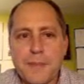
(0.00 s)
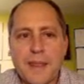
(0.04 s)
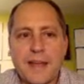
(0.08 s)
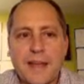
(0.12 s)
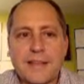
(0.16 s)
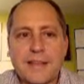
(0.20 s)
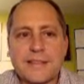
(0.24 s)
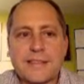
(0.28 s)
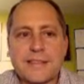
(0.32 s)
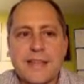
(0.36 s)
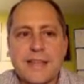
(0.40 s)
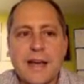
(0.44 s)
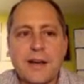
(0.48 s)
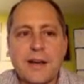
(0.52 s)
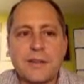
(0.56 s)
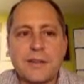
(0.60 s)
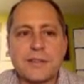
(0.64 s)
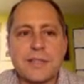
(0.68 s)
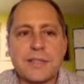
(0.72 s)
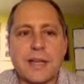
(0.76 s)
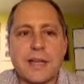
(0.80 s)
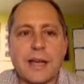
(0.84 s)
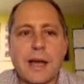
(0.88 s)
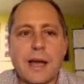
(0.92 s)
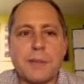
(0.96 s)
It
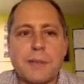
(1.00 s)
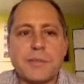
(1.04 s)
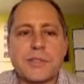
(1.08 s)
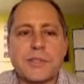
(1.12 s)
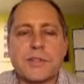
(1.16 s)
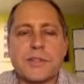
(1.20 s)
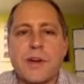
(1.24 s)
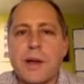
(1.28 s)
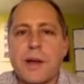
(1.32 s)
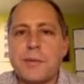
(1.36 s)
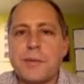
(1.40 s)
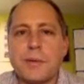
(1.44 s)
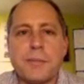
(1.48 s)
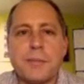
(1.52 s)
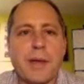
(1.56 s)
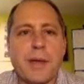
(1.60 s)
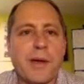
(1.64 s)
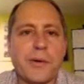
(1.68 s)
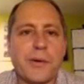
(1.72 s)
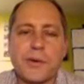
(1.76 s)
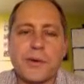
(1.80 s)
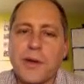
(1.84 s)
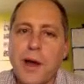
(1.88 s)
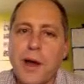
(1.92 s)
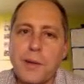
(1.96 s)
sounds like I'm describing my
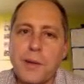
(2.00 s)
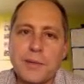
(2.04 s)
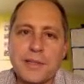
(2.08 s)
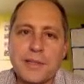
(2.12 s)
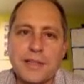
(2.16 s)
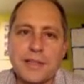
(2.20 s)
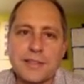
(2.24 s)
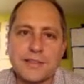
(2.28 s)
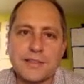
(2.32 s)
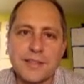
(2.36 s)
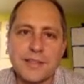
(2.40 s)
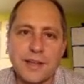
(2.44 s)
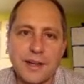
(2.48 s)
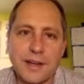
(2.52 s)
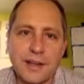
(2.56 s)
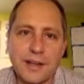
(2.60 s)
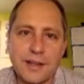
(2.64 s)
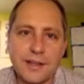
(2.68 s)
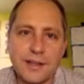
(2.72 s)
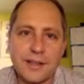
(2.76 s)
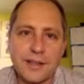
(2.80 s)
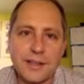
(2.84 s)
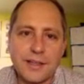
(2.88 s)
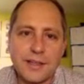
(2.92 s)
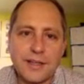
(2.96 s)
own commenting
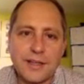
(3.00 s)
style.